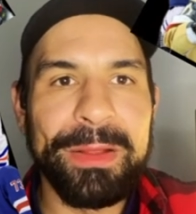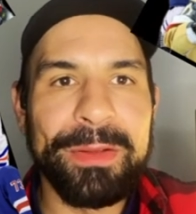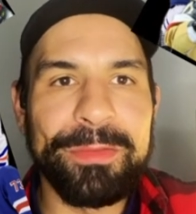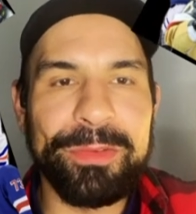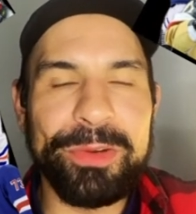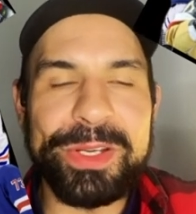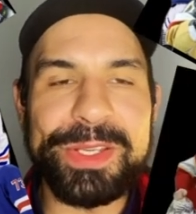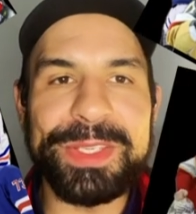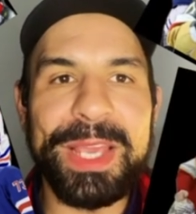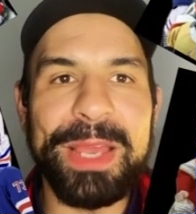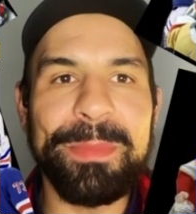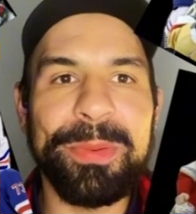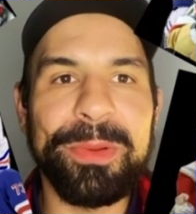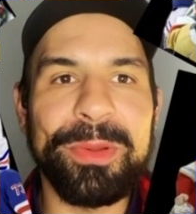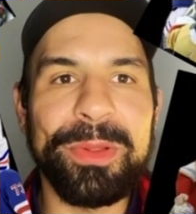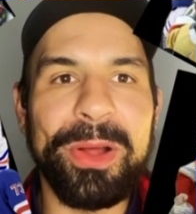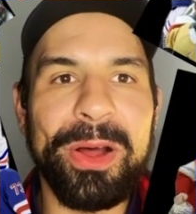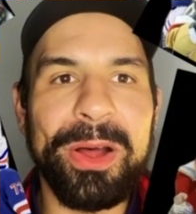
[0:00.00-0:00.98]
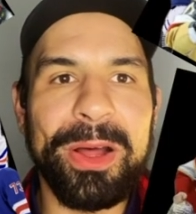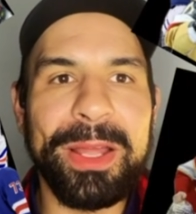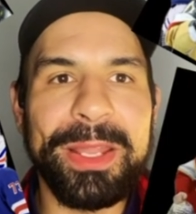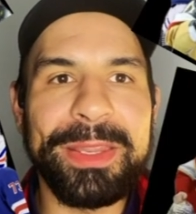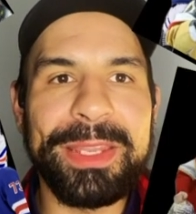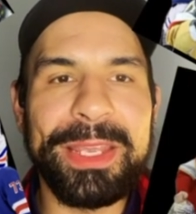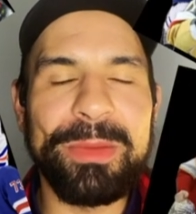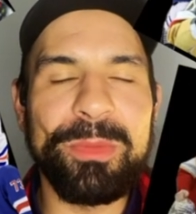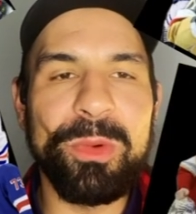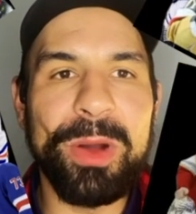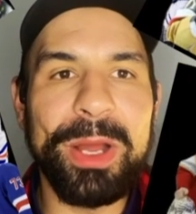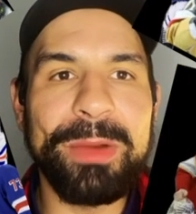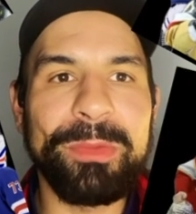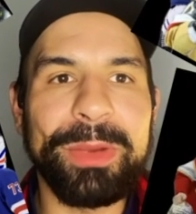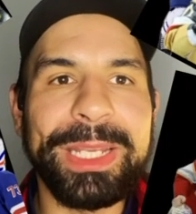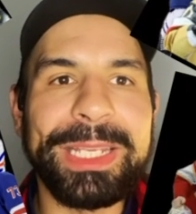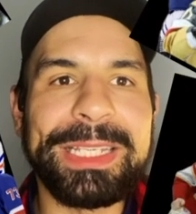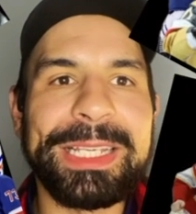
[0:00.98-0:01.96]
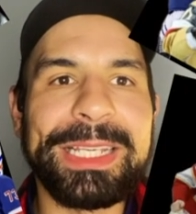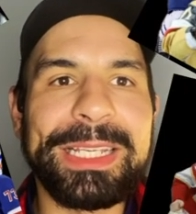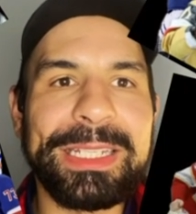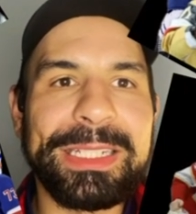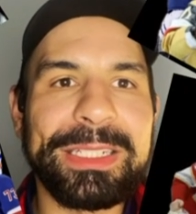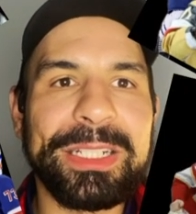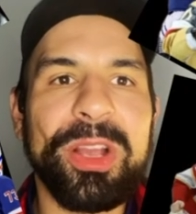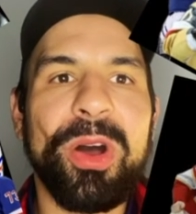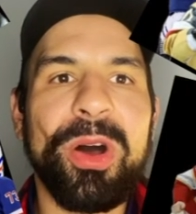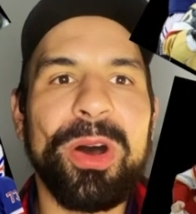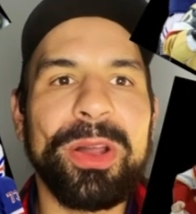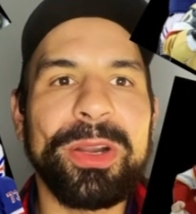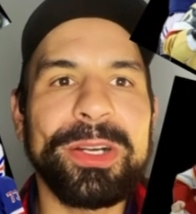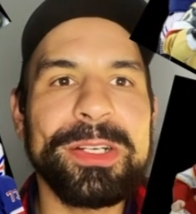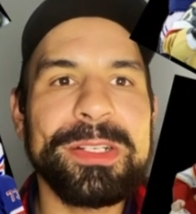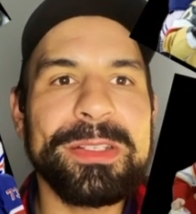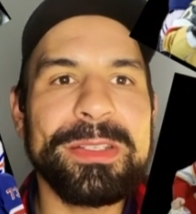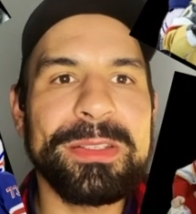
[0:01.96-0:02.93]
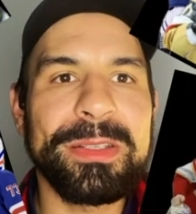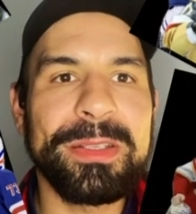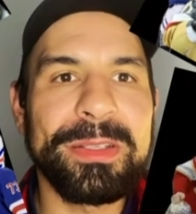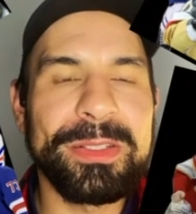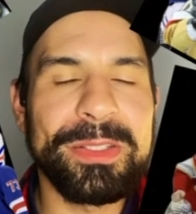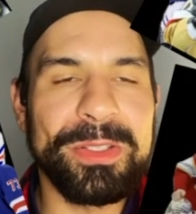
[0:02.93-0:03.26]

For example, on day one we did Connors.